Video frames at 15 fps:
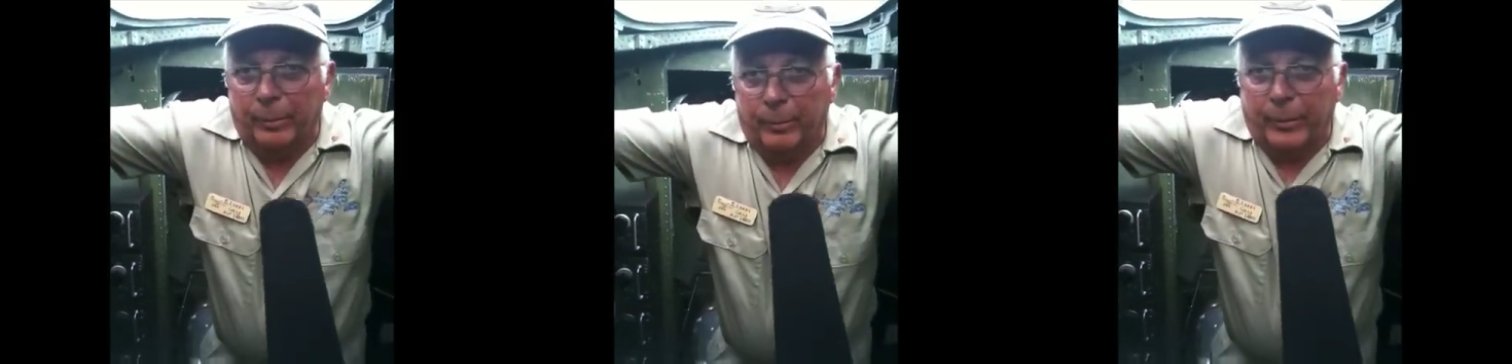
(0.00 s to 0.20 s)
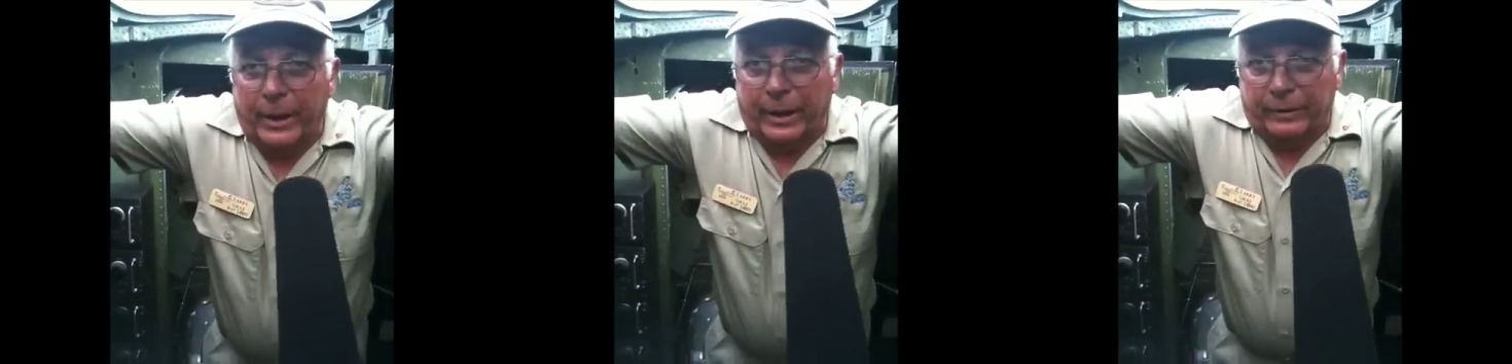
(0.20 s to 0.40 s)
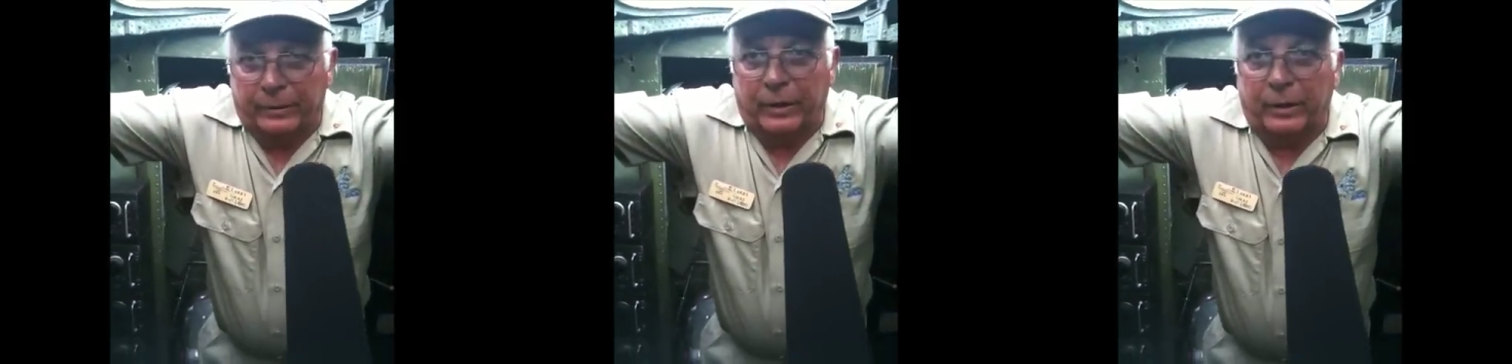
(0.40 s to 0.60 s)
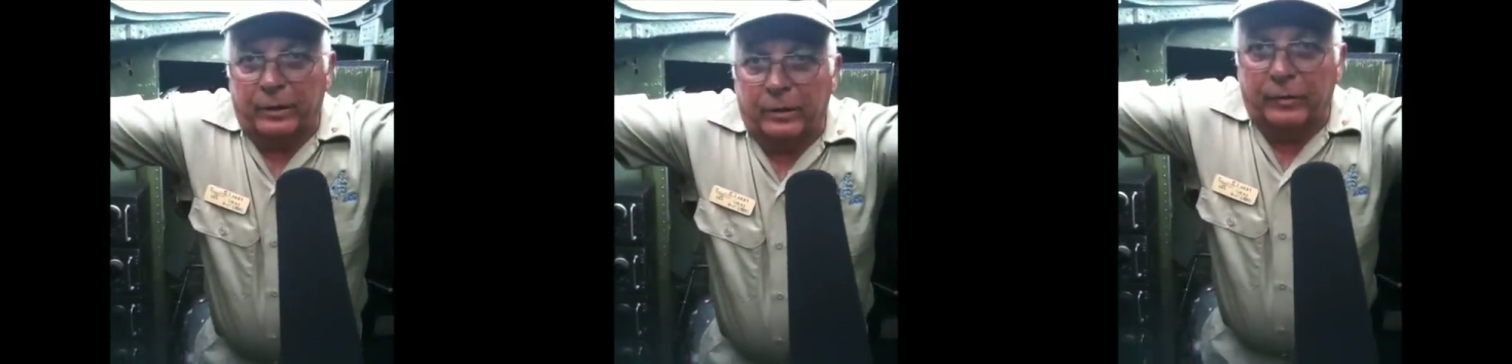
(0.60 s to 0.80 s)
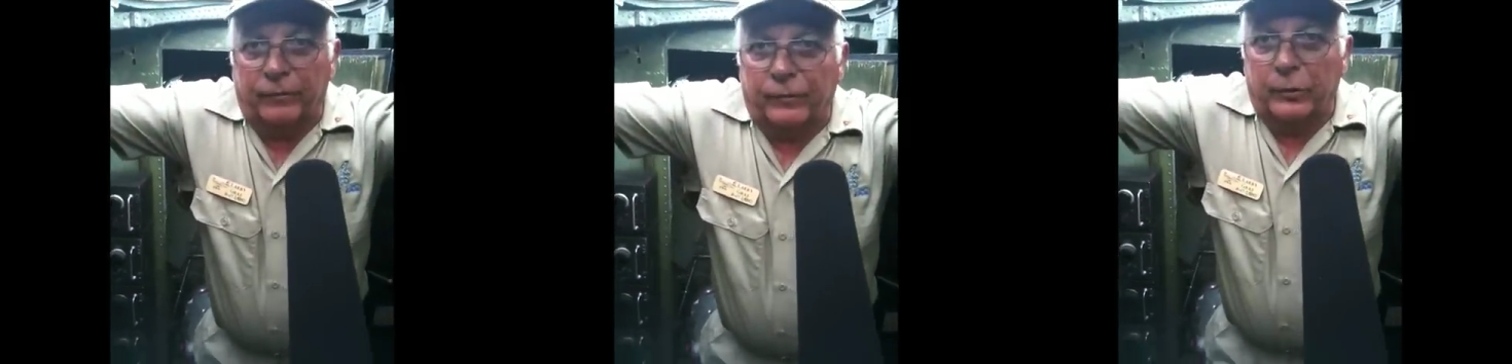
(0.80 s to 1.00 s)
back then
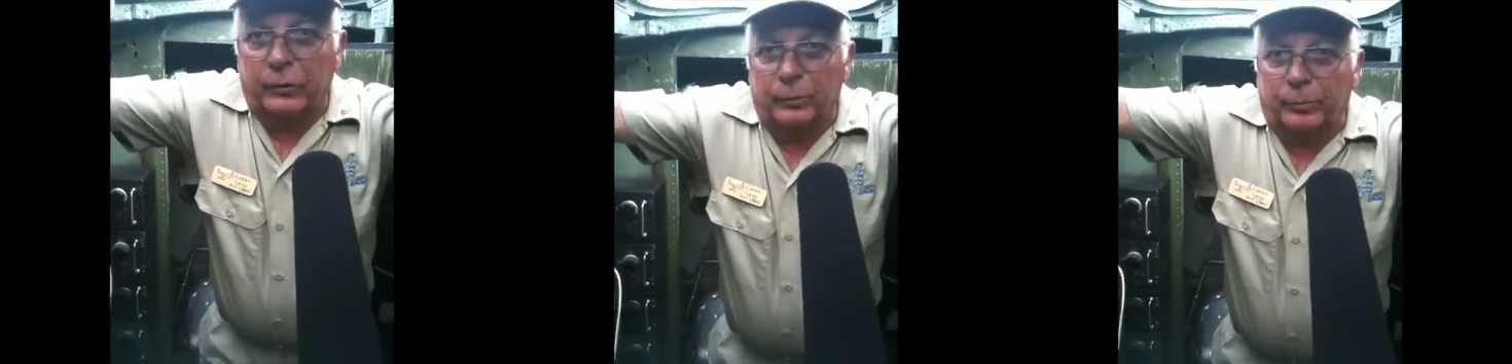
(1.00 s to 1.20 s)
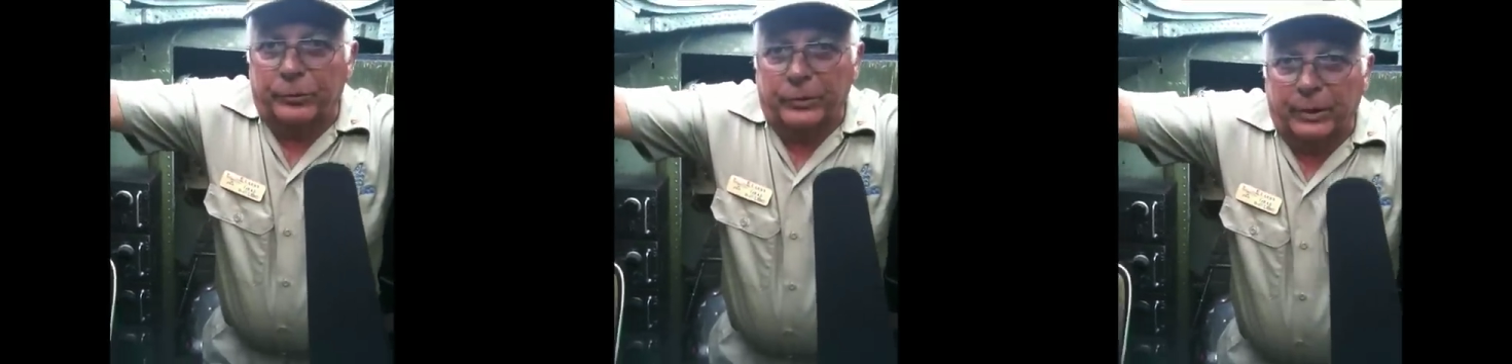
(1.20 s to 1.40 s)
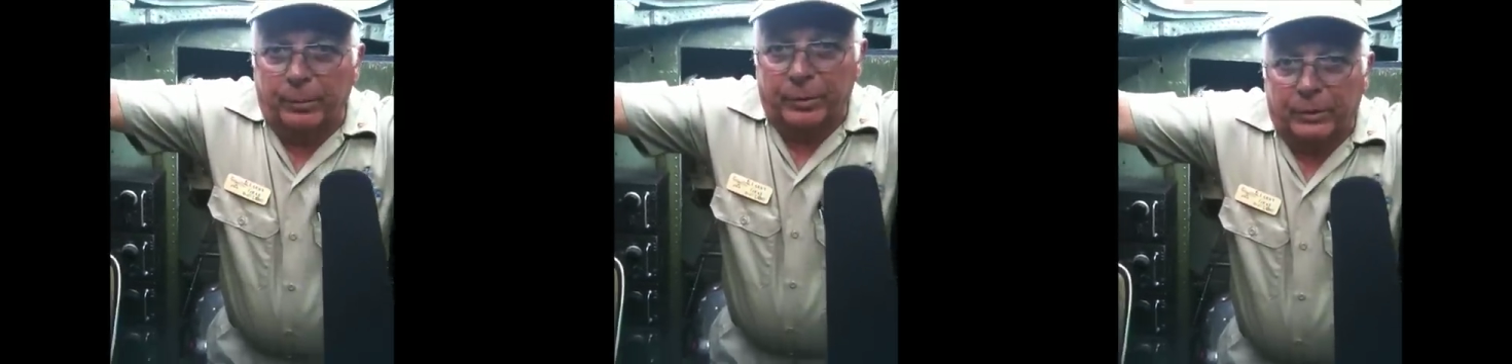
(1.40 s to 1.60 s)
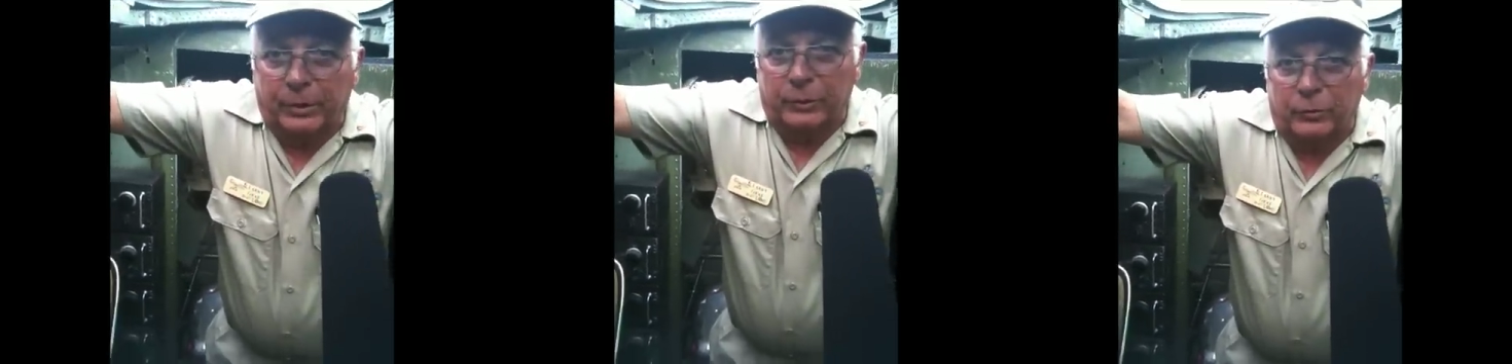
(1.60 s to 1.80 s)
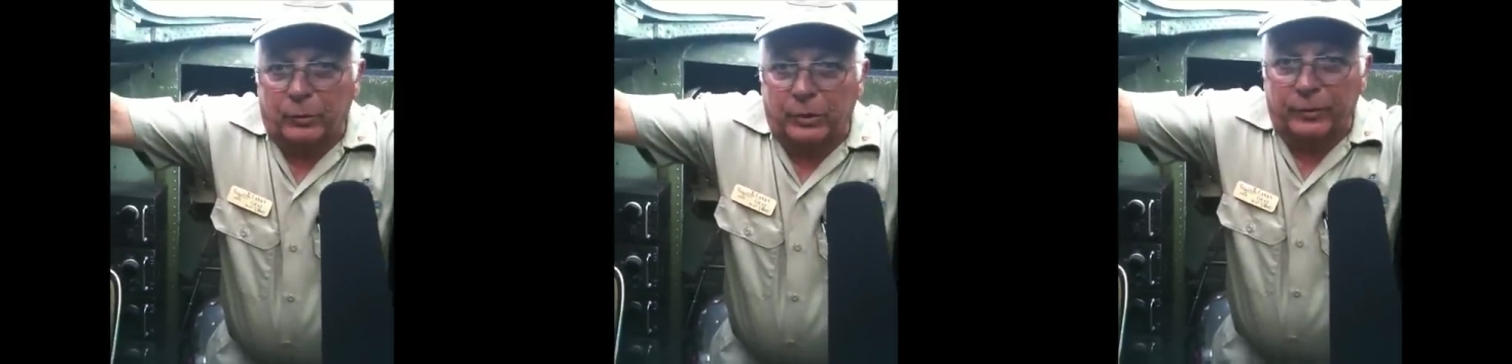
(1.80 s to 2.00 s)
it flew typically
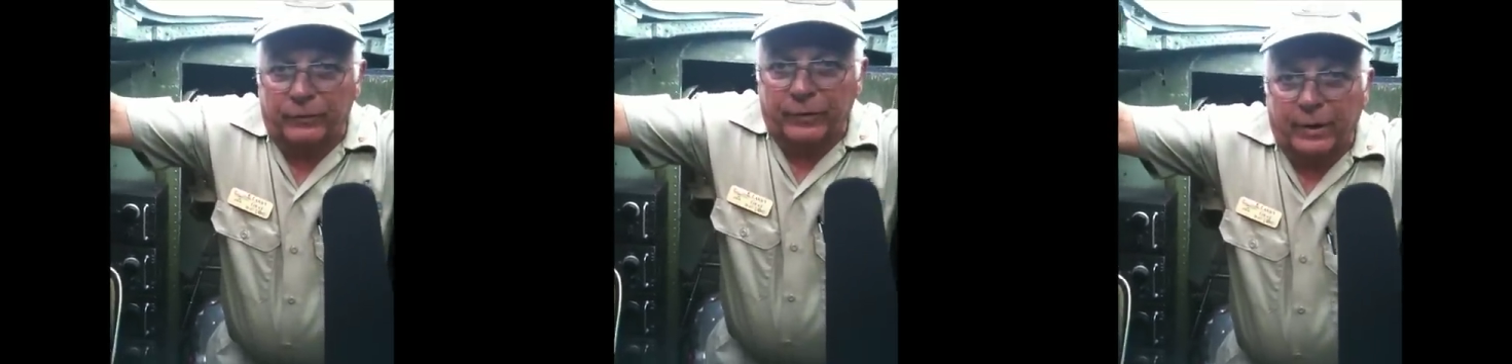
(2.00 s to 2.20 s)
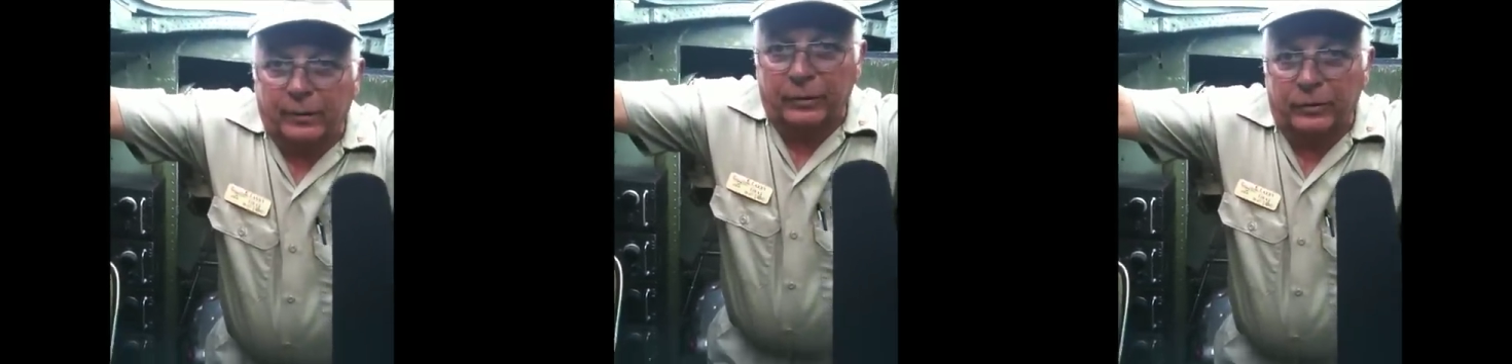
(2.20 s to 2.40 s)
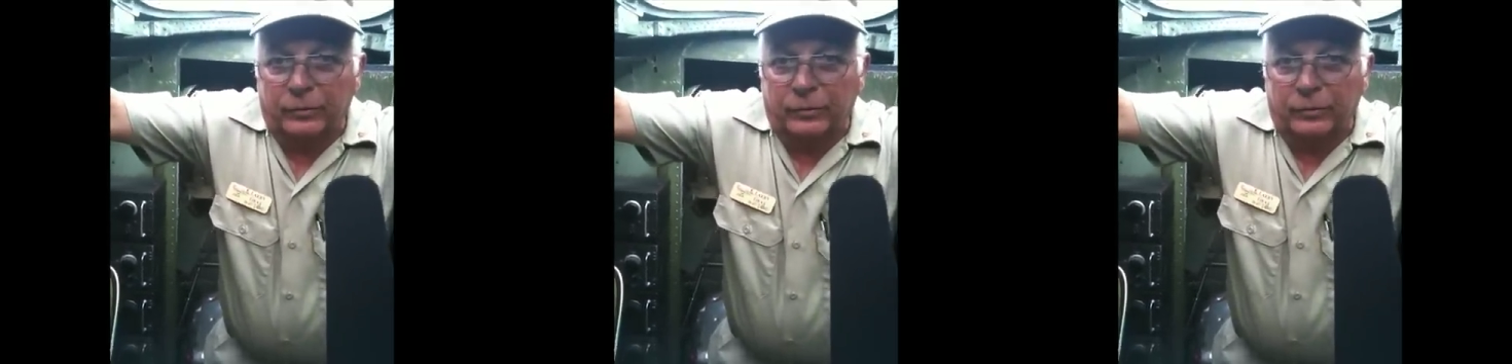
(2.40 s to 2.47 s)
25 to